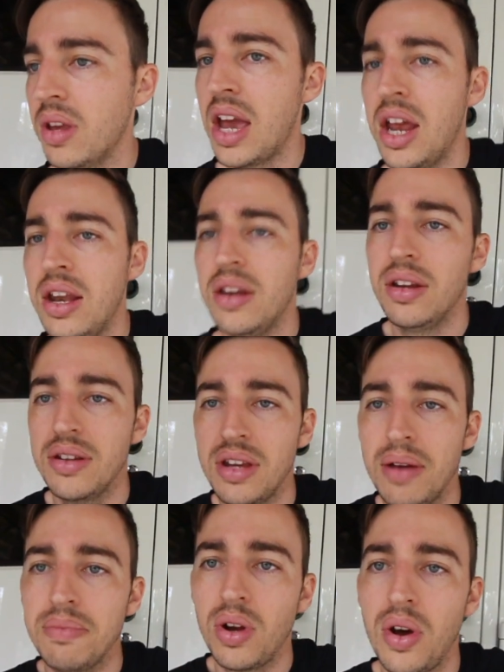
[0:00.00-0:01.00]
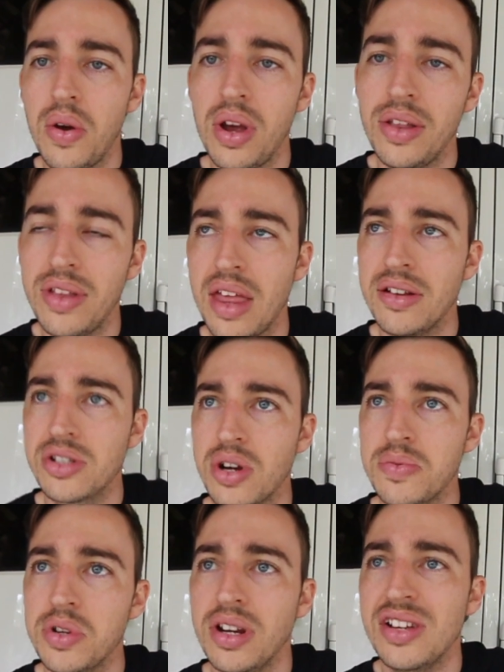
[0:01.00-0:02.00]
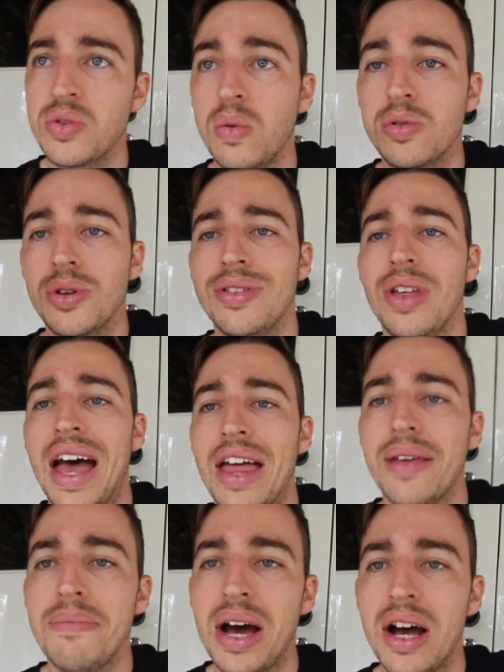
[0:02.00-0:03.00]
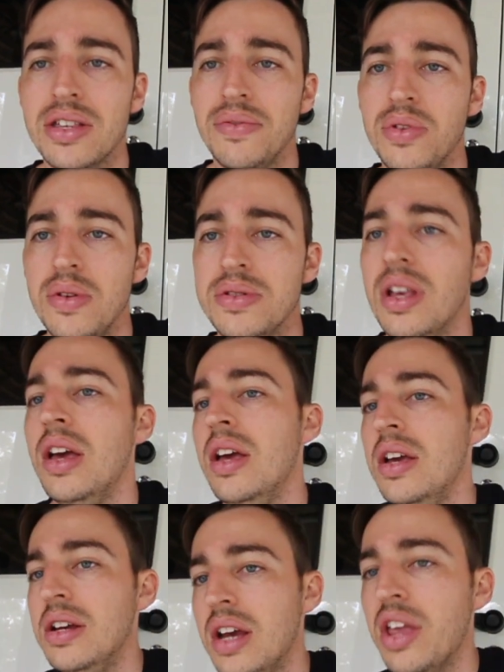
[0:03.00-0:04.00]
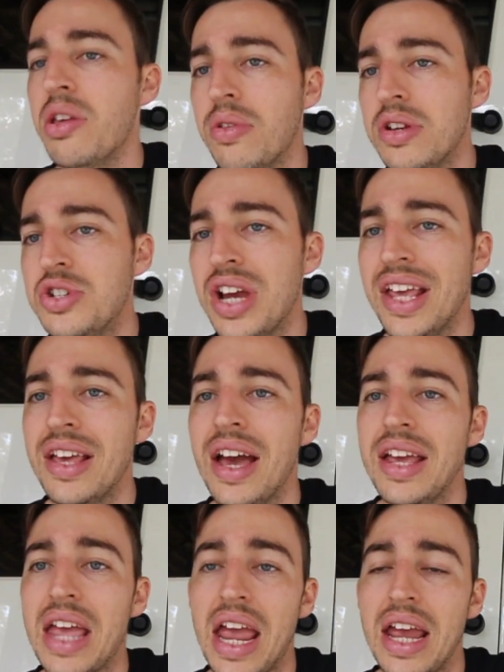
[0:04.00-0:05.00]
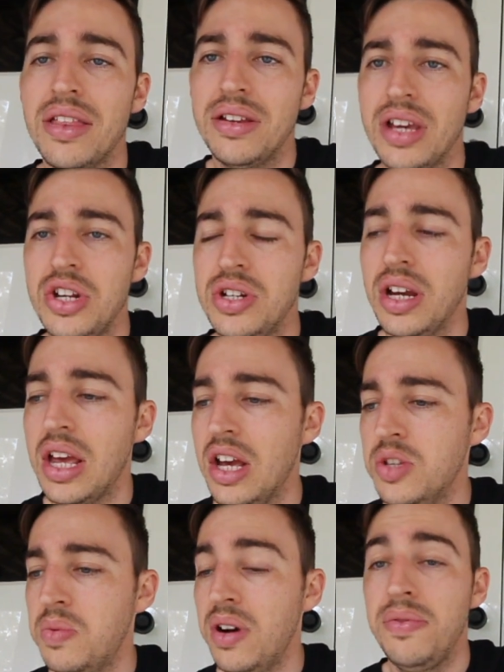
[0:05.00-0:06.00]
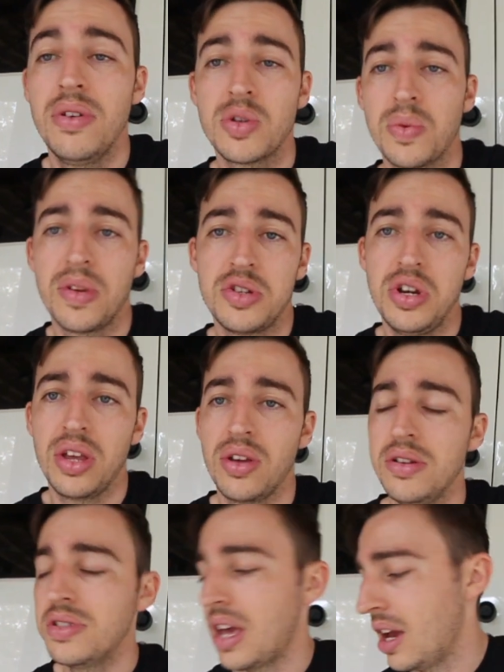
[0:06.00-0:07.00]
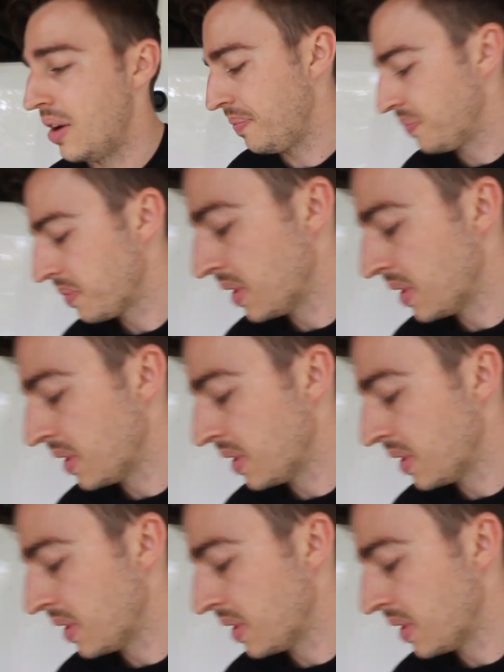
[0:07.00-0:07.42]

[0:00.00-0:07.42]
and down below in that description is also the other parts I've used either on the JK and the TJ as well, if you guys want to check those out,